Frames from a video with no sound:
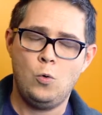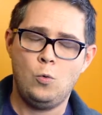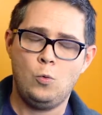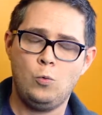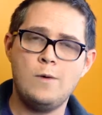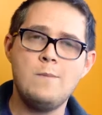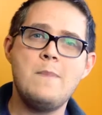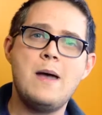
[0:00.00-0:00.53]

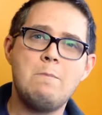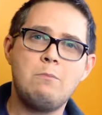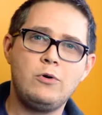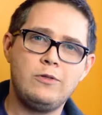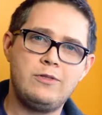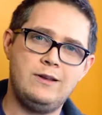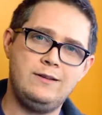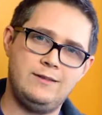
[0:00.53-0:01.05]

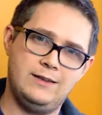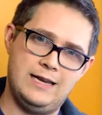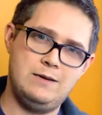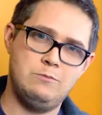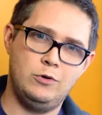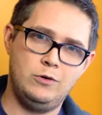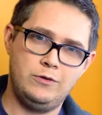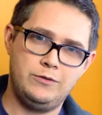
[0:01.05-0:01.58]
Remember these
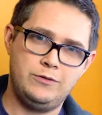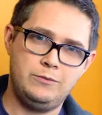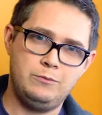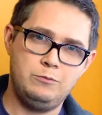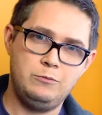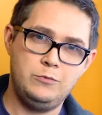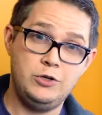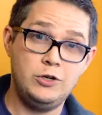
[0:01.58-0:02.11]
labels.
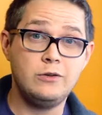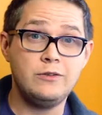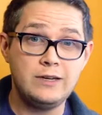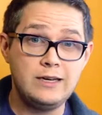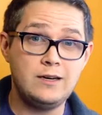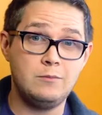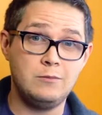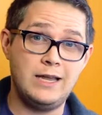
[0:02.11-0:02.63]
You'll
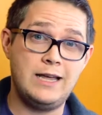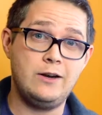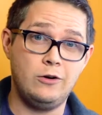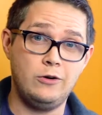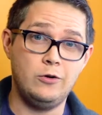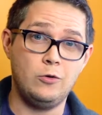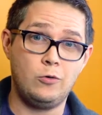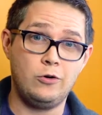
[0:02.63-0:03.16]
need them
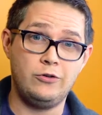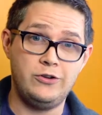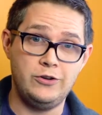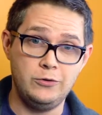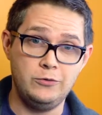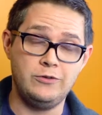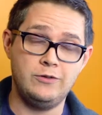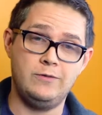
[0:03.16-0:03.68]
later in order to
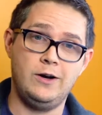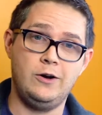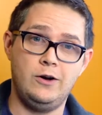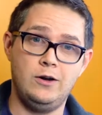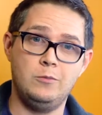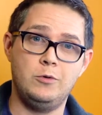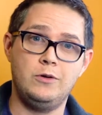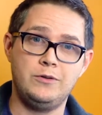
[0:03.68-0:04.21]
use the
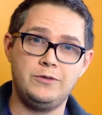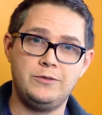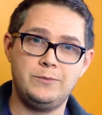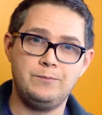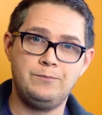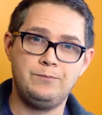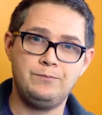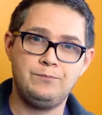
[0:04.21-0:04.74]
variables.
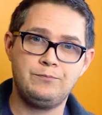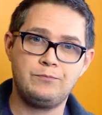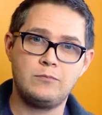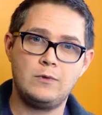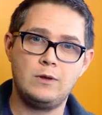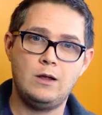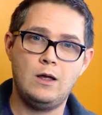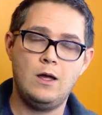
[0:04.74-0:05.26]

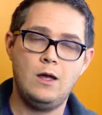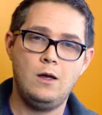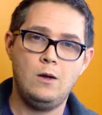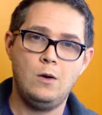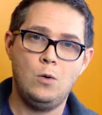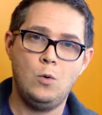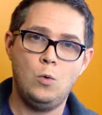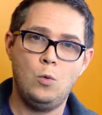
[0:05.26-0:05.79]

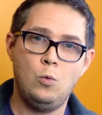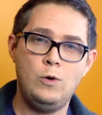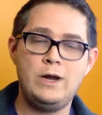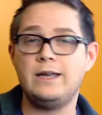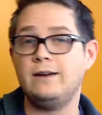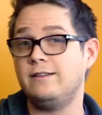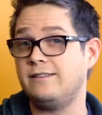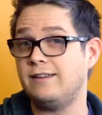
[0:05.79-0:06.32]
We
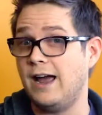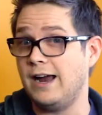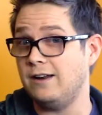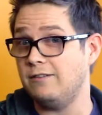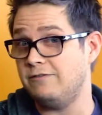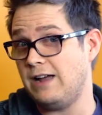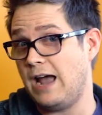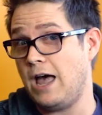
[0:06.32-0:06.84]
can assign
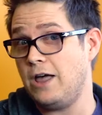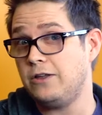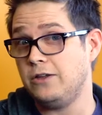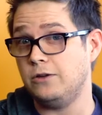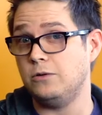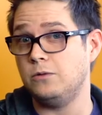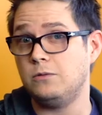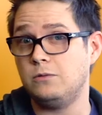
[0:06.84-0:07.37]
a
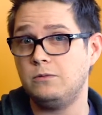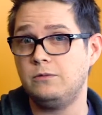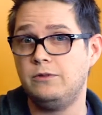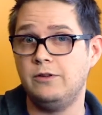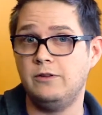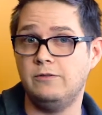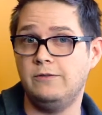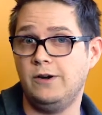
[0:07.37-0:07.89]
value
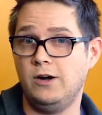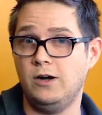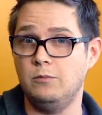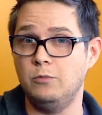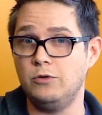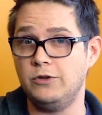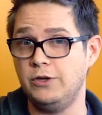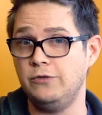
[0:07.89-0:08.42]
to the
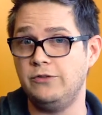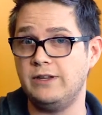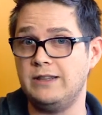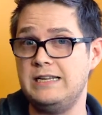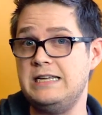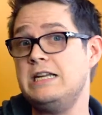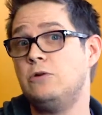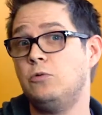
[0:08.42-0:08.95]
variable using
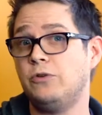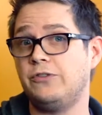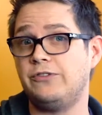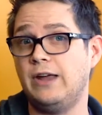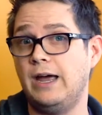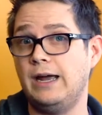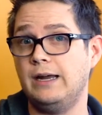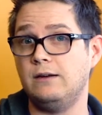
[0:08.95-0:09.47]
the equal
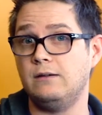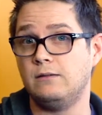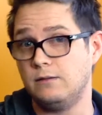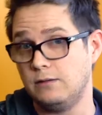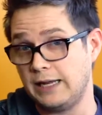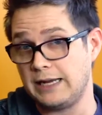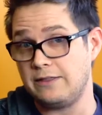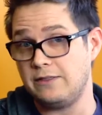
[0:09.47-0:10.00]
sign,
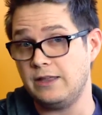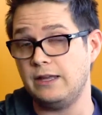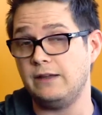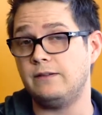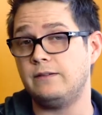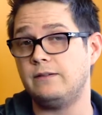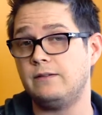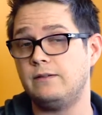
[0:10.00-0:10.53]
like
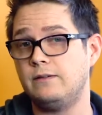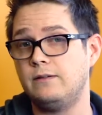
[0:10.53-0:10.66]
this.